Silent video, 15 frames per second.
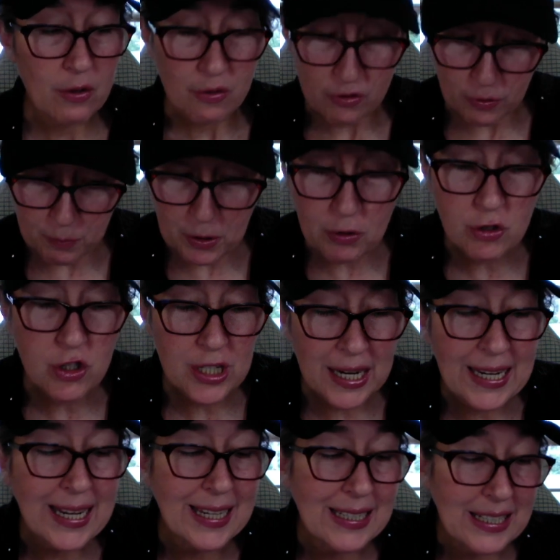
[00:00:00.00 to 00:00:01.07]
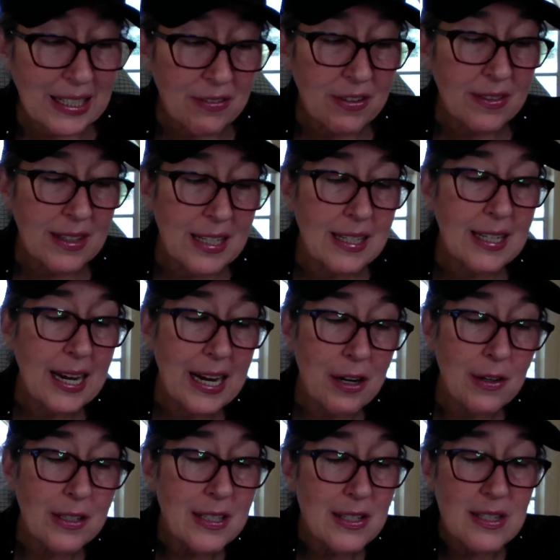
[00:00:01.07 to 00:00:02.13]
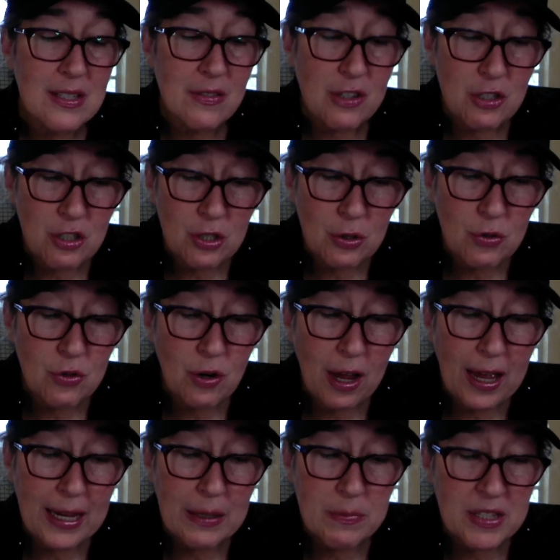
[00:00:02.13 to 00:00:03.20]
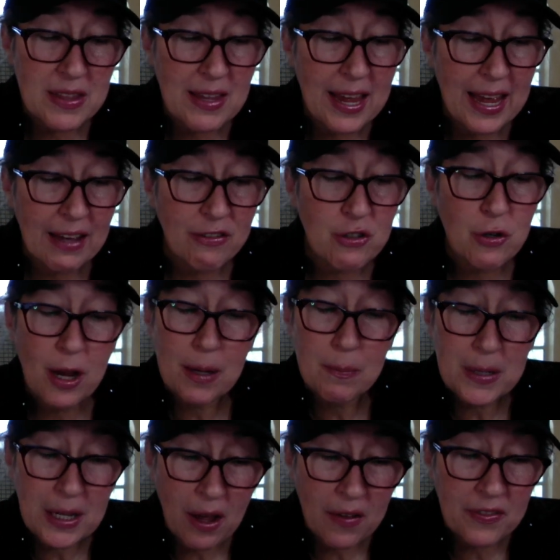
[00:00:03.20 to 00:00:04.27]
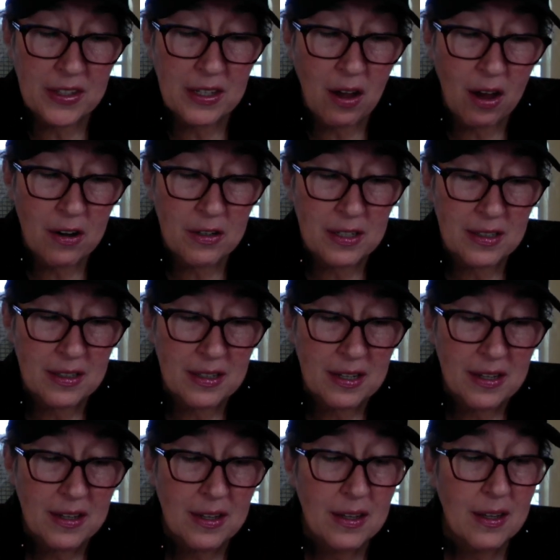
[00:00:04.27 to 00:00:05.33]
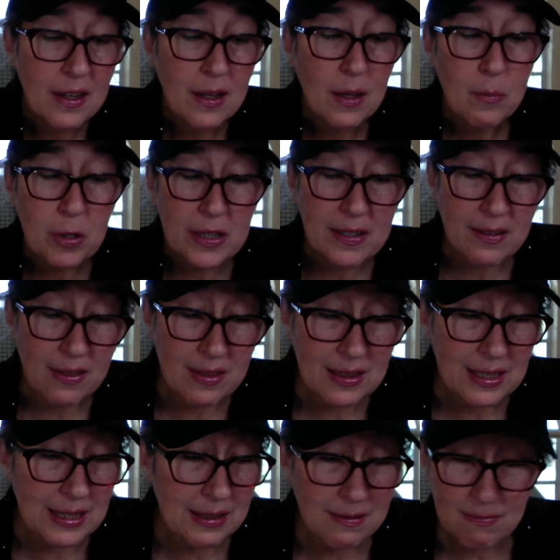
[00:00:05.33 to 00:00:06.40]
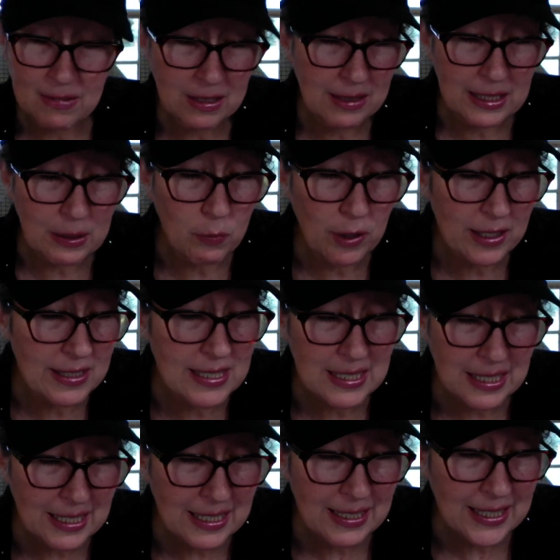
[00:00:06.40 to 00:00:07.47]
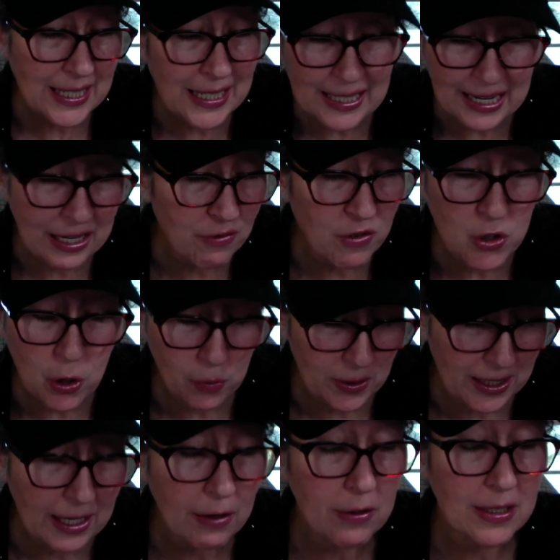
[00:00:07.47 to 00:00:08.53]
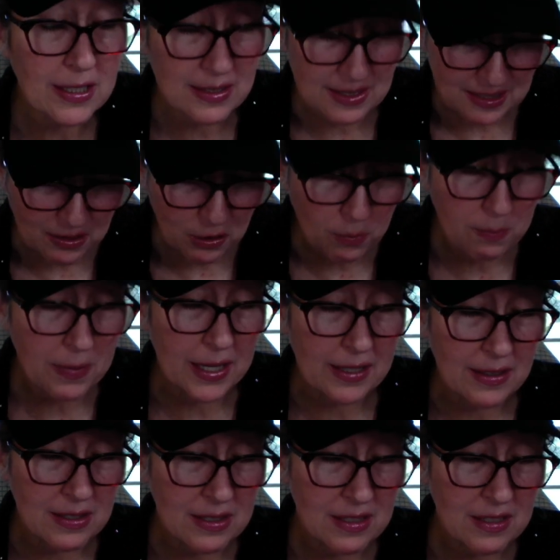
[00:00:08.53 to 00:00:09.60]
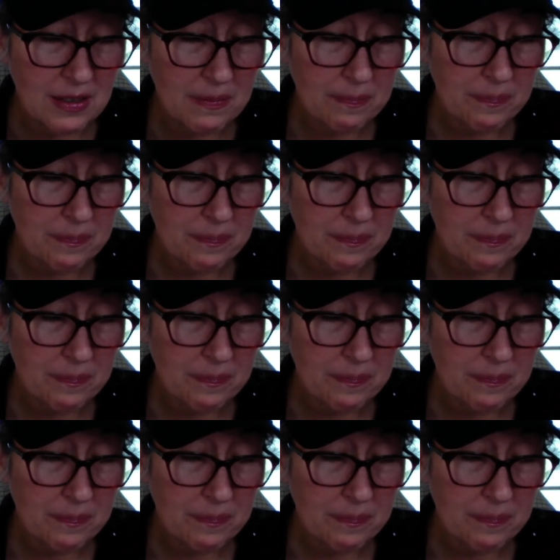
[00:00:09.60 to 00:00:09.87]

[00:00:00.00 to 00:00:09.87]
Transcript: For Moshe had given the inheritance of the two tribes and the half-tribe beyond the Yarden, but to the Levites he gave no inheritance in their midst.